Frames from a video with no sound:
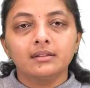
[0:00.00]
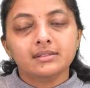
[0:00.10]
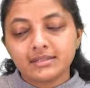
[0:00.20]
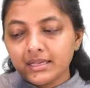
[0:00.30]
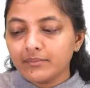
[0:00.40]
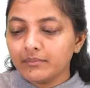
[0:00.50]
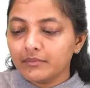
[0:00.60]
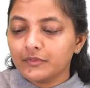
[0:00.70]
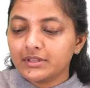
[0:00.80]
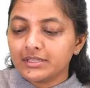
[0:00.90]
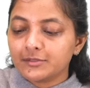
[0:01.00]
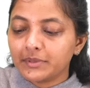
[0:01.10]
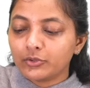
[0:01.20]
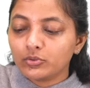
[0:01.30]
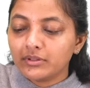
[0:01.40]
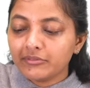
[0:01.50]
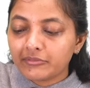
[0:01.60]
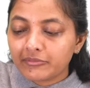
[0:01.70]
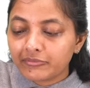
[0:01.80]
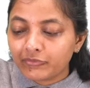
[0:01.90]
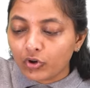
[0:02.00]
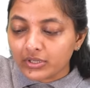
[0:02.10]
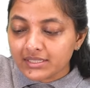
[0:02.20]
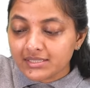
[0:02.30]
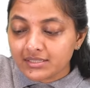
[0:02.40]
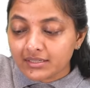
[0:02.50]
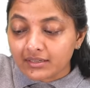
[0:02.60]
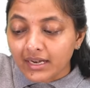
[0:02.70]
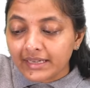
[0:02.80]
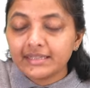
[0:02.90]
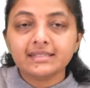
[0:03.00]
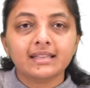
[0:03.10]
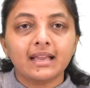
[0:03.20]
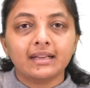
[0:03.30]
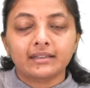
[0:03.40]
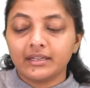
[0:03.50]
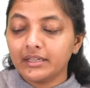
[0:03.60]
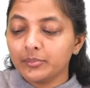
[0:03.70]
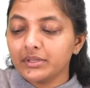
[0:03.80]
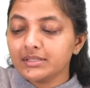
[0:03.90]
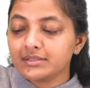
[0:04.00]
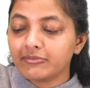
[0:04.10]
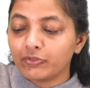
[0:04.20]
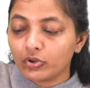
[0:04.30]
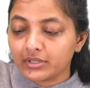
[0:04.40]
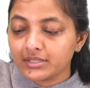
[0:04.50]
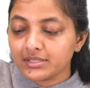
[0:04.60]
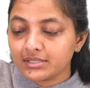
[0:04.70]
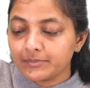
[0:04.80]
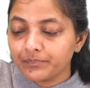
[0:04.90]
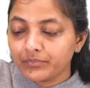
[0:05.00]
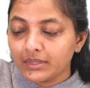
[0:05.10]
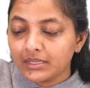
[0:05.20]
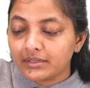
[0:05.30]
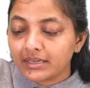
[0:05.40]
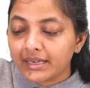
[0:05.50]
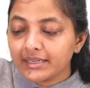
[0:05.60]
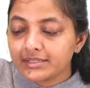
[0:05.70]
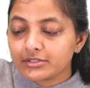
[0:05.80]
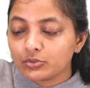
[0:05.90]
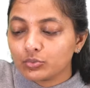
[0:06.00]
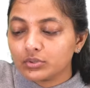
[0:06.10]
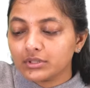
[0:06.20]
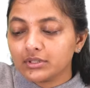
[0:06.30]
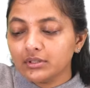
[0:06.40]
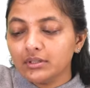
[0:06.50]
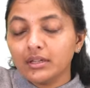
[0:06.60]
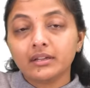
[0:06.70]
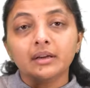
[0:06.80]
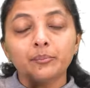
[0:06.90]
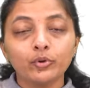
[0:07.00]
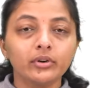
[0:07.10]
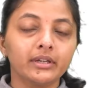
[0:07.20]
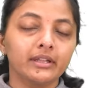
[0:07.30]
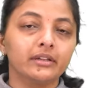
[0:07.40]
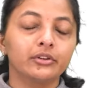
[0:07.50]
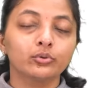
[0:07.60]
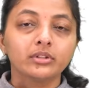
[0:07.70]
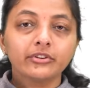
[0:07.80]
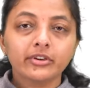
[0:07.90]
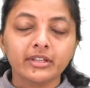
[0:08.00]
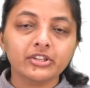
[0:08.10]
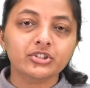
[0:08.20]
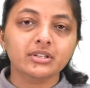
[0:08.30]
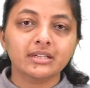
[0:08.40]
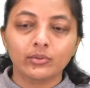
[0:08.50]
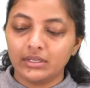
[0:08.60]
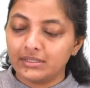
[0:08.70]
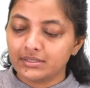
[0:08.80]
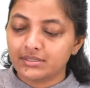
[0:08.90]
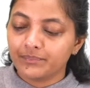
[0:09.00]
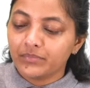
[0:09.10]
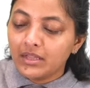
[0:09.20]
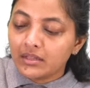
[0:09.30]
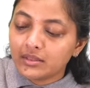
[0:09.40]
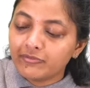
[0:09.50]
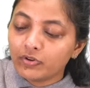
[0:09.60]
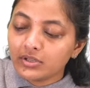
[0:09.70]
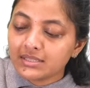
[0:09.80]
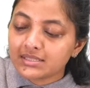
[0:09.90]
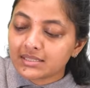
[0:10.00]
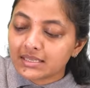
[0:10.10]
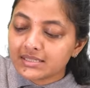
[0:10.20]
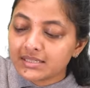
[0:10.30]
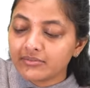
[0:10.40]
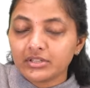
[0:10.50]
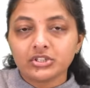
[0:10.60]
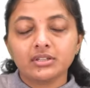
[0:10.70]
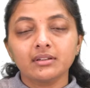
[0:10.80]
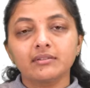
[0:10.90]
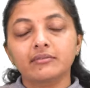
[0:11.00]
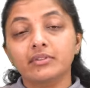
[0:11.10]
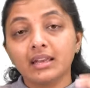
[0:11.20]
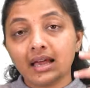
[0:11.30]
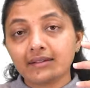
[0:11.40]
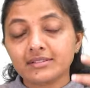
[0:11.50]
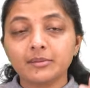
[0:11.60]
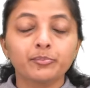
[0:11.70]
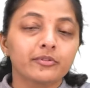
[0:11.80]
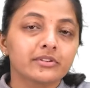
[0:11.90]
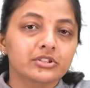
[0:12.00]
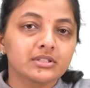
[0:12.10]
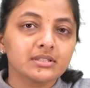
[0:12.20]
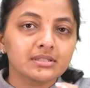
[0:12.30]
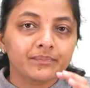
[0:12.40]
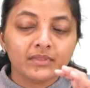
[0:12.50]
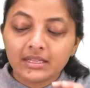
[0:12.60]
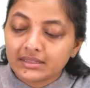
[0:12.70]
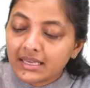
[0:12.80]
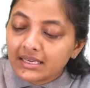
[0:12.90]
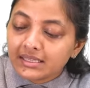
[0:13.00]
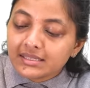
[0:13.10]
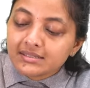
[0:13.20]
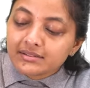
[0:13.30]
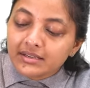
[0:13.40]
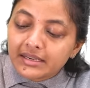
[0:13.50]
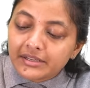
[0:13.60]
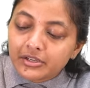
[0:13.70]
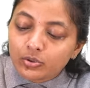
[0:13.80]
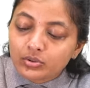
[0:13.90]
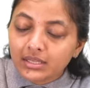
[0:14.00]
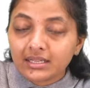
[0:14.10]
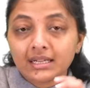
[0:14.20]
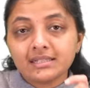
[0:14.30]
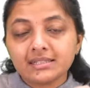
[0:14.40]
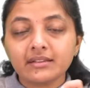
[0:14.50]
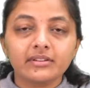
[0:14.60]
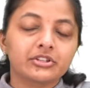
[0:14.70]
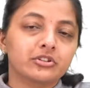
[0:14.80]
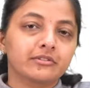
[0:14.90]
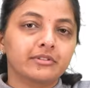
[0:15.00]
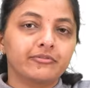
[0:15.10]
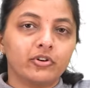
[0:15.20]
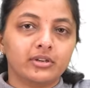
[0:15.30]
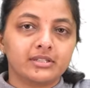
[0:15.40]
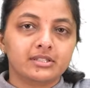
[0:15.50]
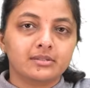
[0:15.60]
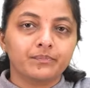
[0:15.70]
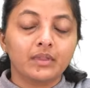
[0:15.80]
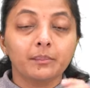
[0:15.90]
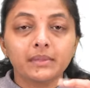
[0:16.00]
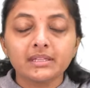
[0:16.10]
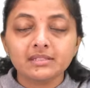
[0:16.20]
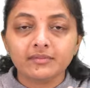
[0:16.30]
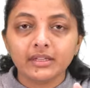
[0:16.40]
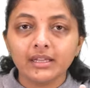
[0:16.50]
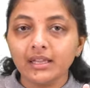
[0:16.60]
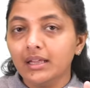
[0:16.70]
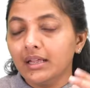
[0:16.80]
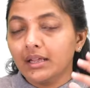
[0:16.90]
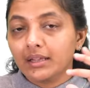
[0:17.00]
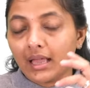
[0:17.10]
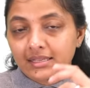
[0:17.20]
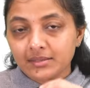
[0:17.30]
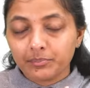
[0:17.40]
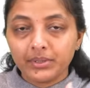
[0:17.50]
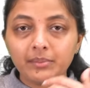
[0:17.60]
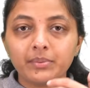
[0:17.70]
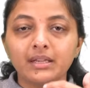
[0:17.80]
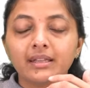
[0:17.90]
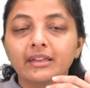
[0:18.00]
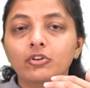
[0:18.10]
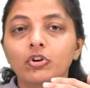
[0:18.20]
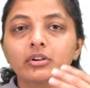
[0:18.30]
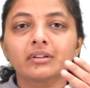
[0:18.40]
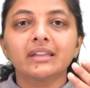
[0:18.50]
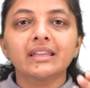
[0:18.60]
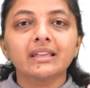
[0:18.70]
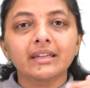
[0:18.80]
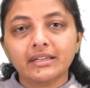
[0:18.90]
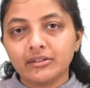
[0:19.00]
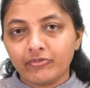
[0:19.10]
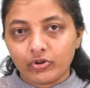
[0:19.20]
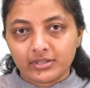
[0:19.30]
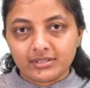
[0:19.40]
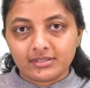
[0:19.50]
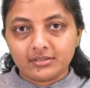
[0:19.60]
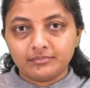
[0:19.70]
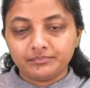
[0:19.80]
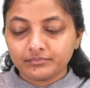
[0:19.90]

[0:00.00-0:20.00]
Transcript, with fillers: Same with respect to the Forest Rights Act. It means the forest rights to the community, to the traditional dwellers. The forest conservation will have some provisions that is related to the conservation of the forest. Means we as a people cannot degrade the forest.